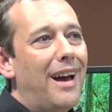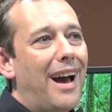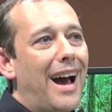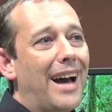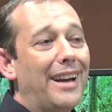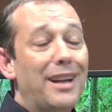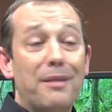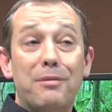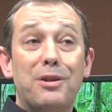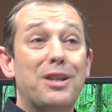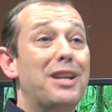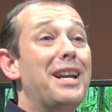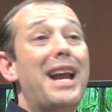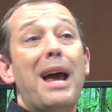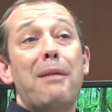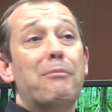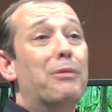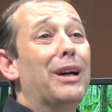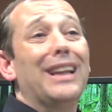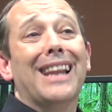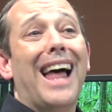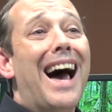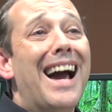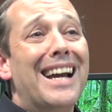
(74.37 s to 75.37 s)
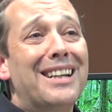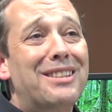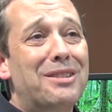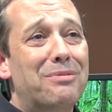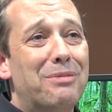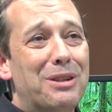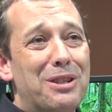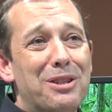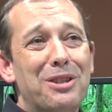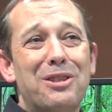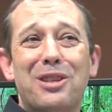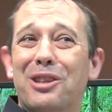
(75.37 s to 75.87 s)
And it was a name we
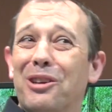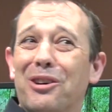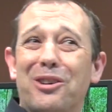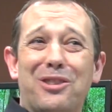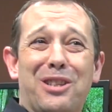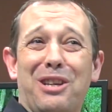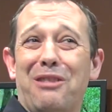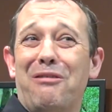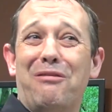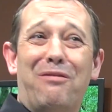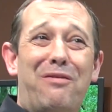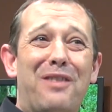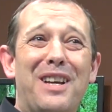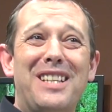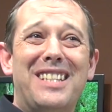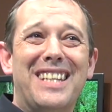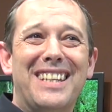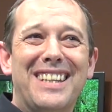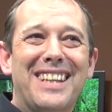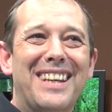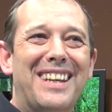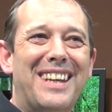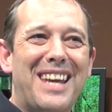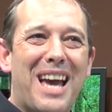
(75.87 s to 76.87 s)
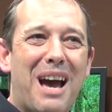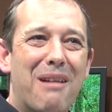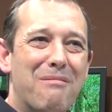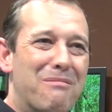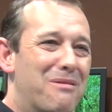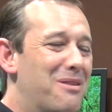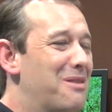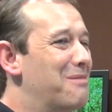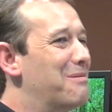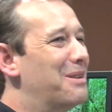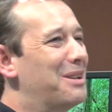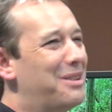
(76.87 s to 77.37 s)
liked. We just thought it fitted the
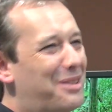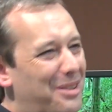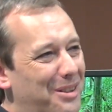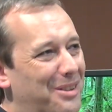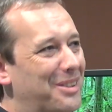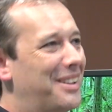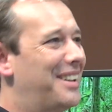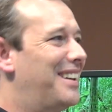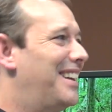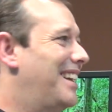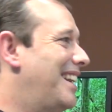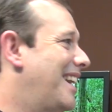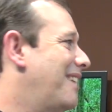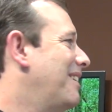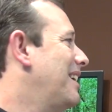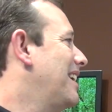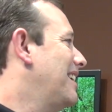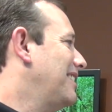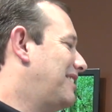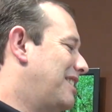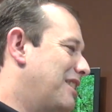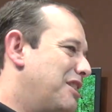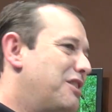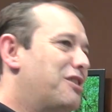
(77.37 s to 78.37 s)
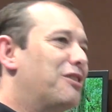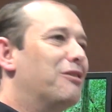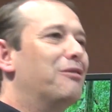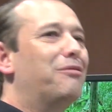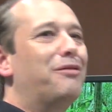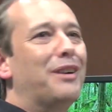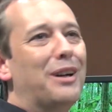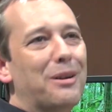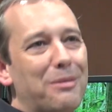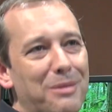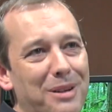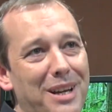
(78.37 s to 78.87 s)
camera, and we thought that, you know, digital
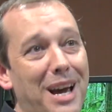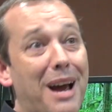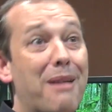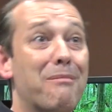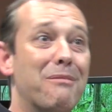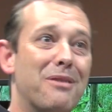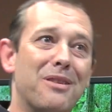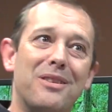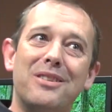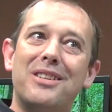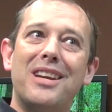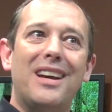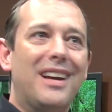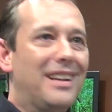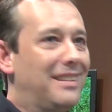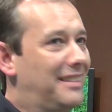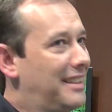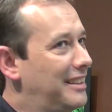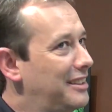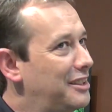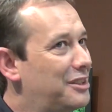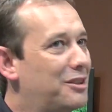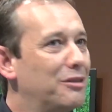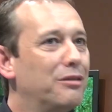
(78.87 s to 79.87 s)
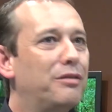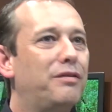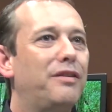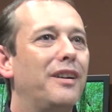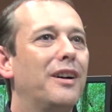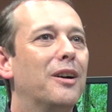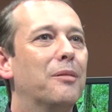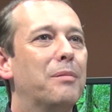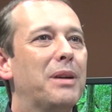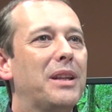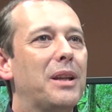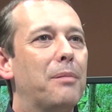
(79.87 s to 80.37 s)
film cameras, digital
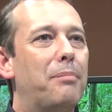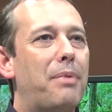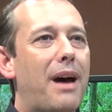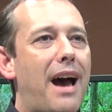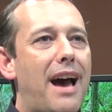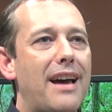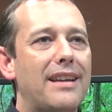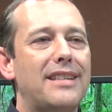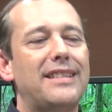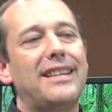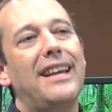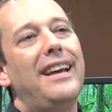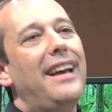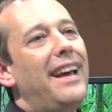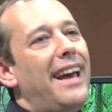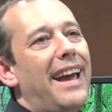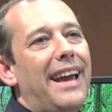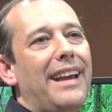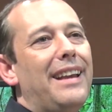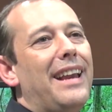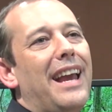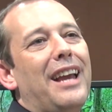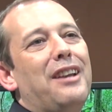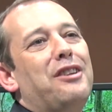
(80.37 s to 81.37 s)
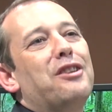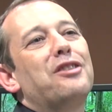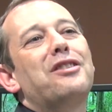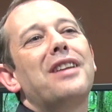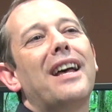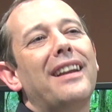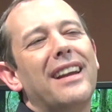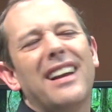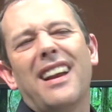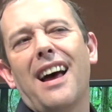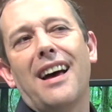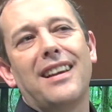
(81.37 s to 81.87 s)
film in the past, it
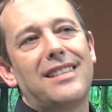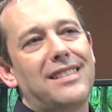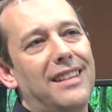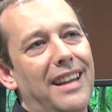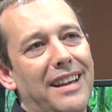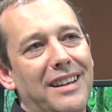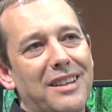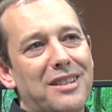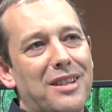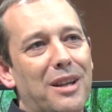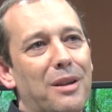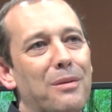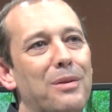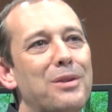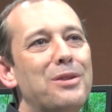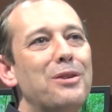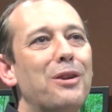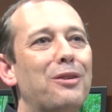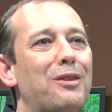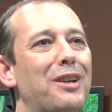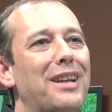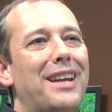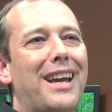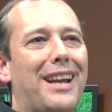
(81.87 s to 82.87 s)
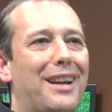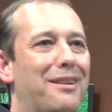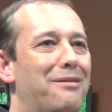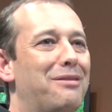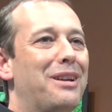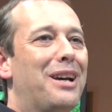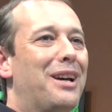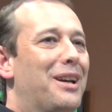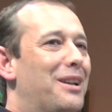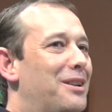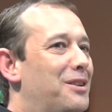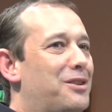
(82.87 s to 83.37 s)
just had a nice link. So there was nothing kind
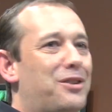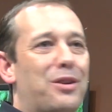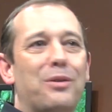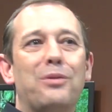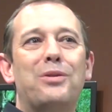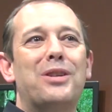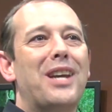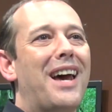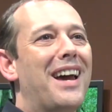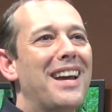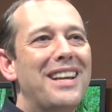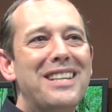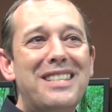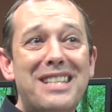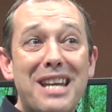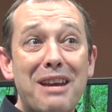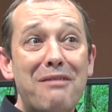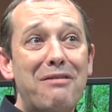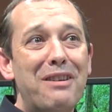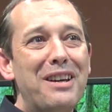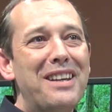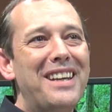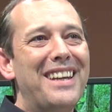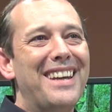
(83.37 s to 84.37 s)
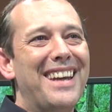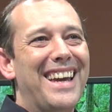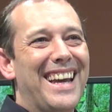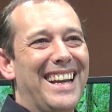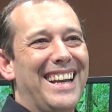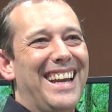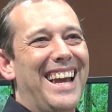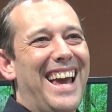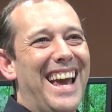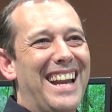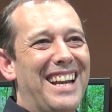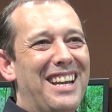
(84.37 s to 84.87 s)
of too scientific
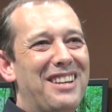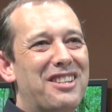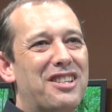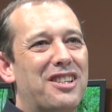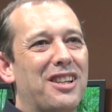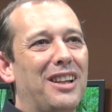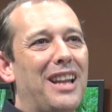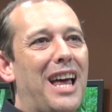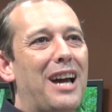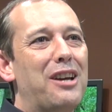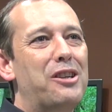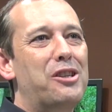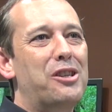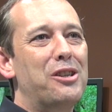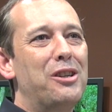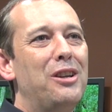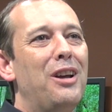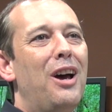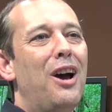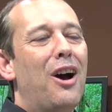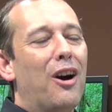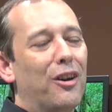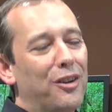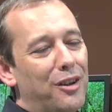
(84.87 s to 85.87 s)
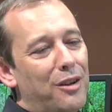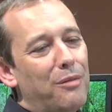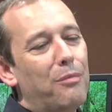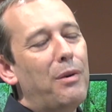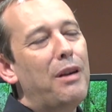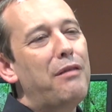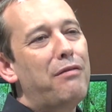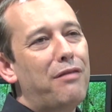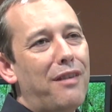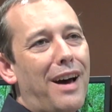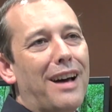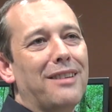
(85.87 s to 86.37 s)
in its selection, other
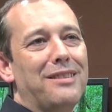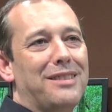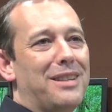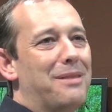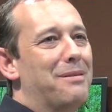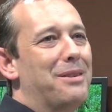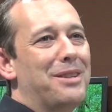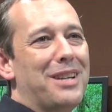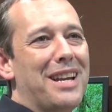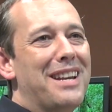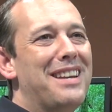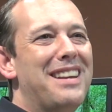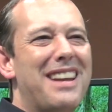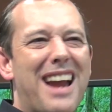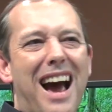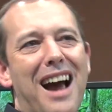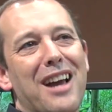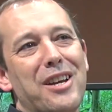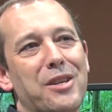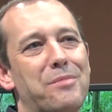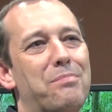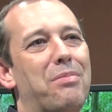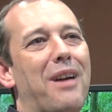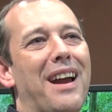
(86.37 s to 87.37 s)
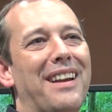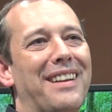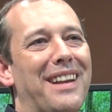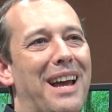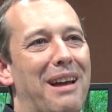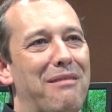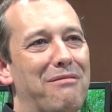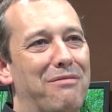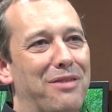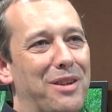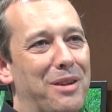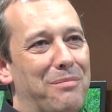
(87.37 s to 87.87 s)
than we felt it was a nice brand
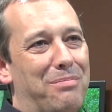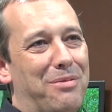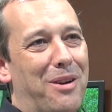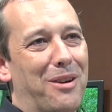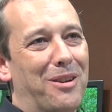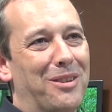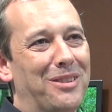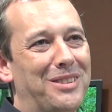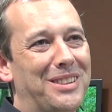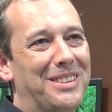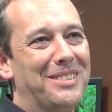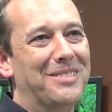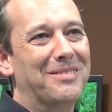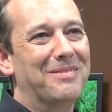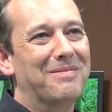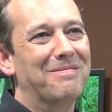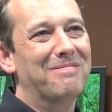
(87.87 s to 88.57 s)
name for the product.